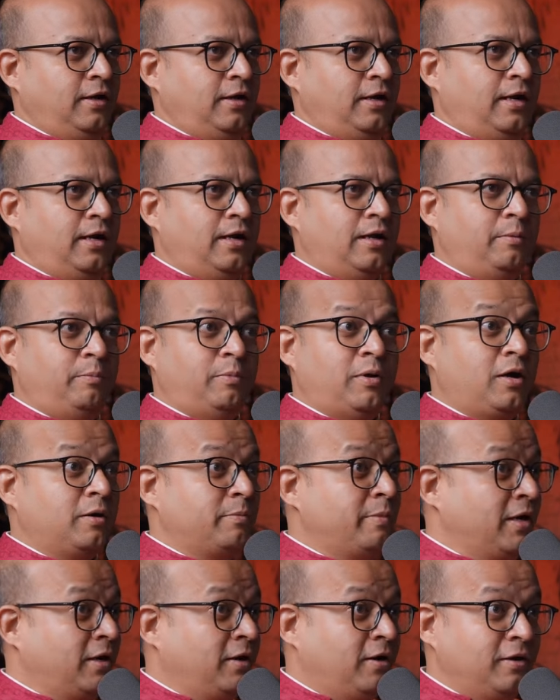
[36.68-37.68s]
and I park
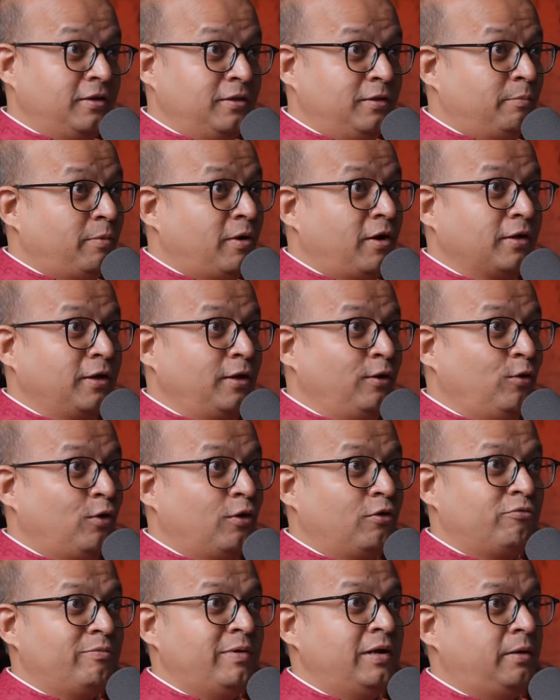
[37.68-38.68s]
my car in the parking
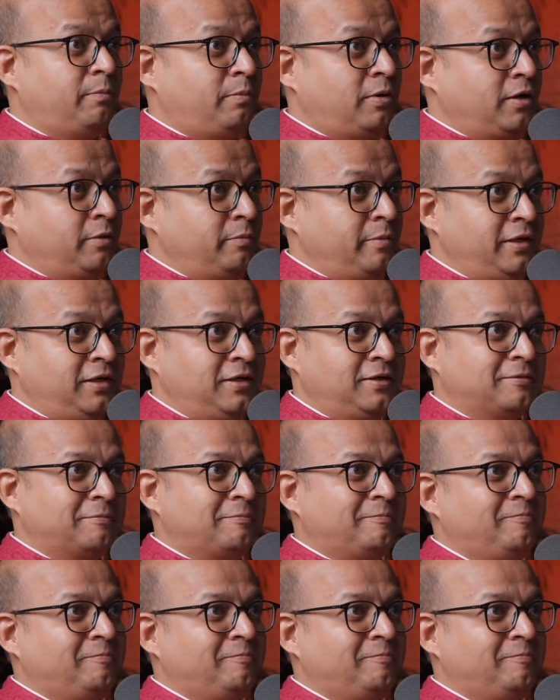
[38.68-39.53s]
lot of my apartment.